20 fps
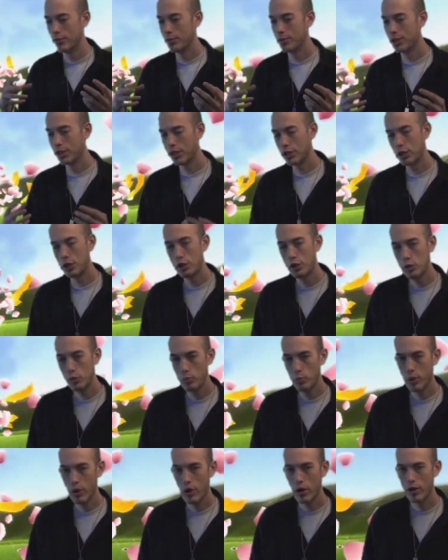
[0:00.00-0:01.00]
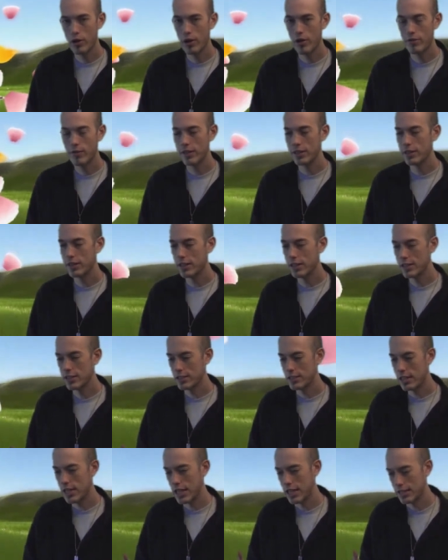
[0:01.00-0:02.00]
The cute part of it
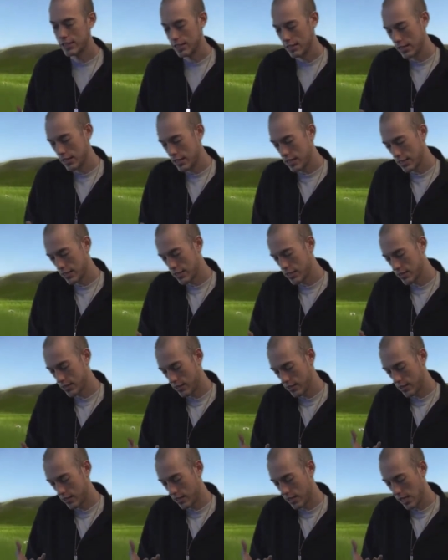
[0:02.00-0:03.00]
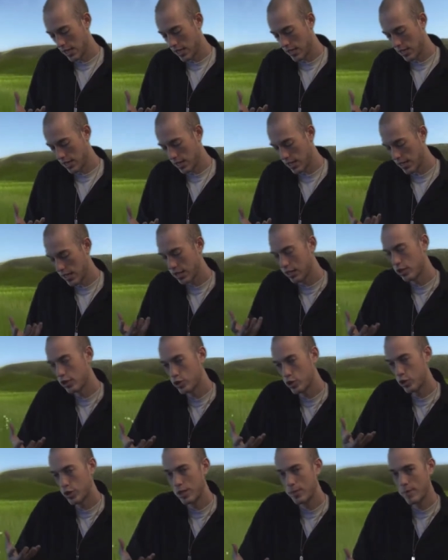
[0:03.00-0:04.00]
is that he
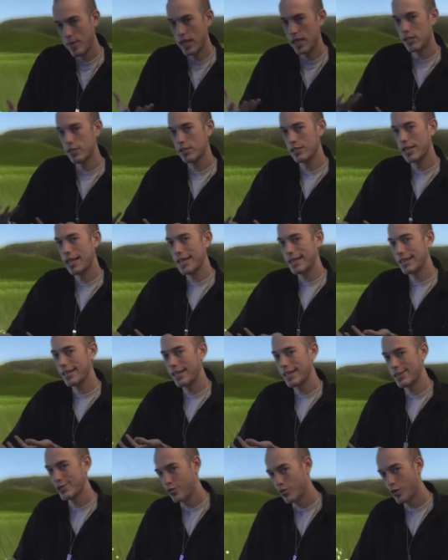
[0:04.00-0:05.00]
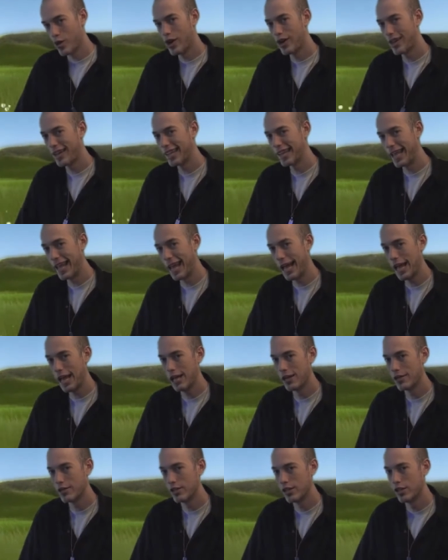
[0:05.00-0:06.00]
literally meant take his rotting
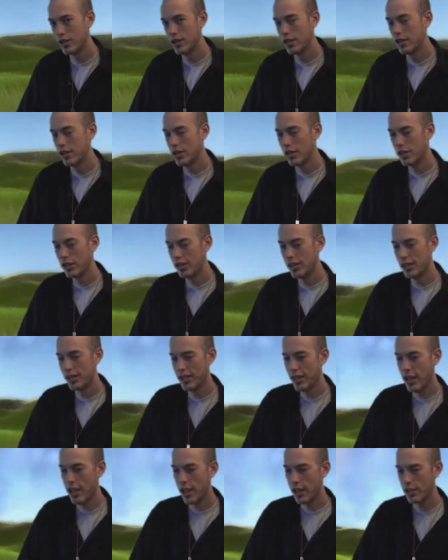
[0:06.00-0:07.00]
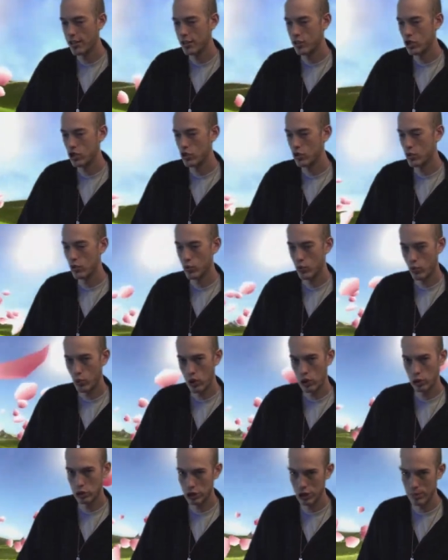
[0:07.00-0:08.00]
hand, and
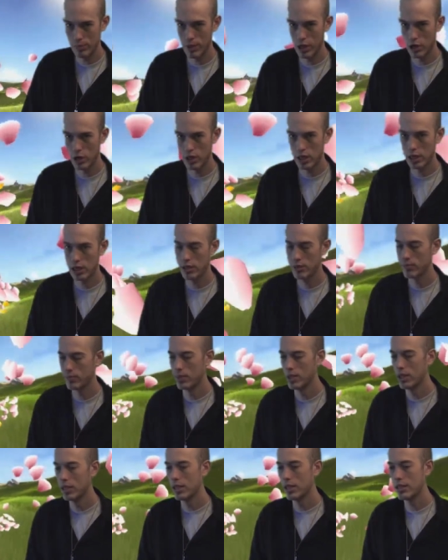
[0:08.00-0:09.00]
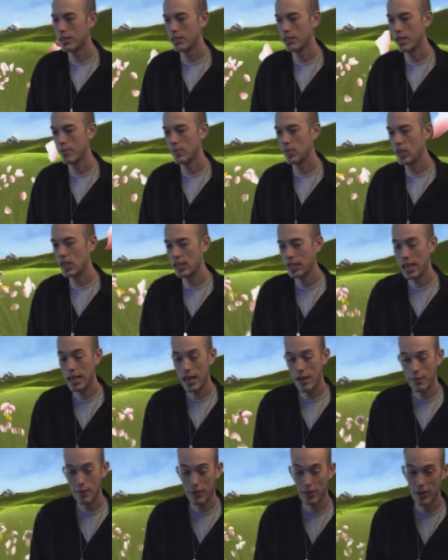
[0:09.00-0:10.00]
will she marry him? it's something they
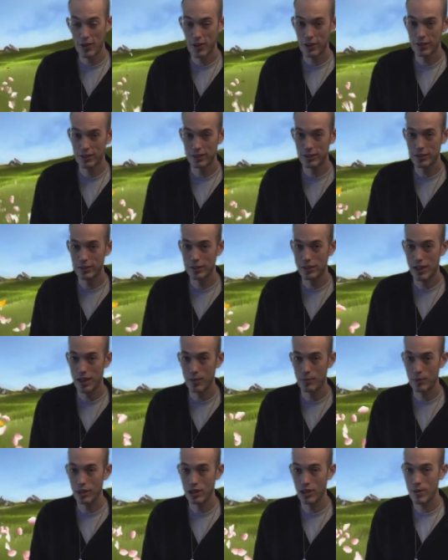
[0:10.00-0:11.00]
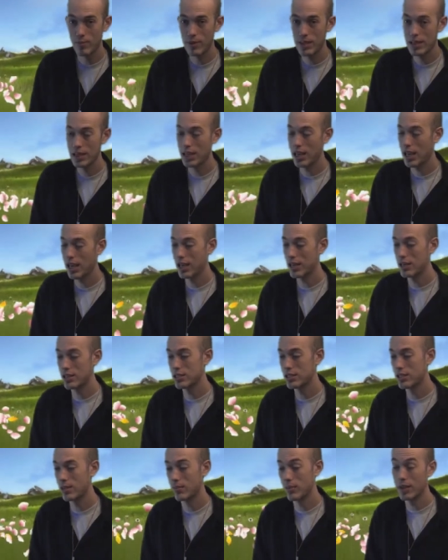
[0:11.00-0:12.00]
have a long time coming, and
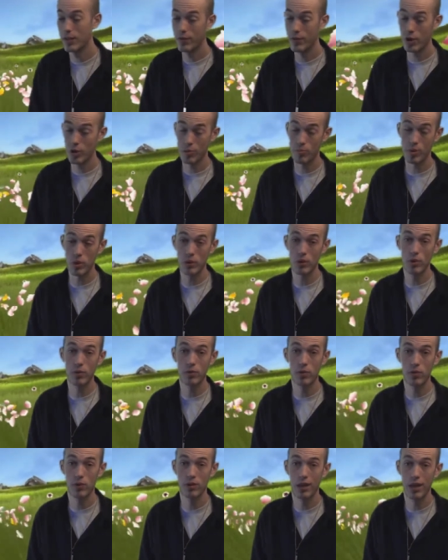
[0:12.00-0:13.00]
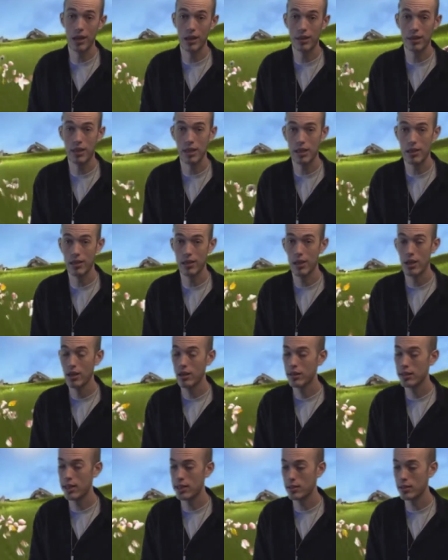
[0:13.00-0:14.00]
it's something very beautiful, I think,
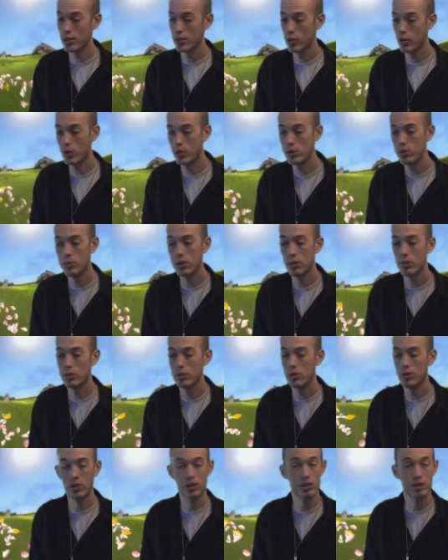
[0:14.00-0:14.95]
that they're going to be able to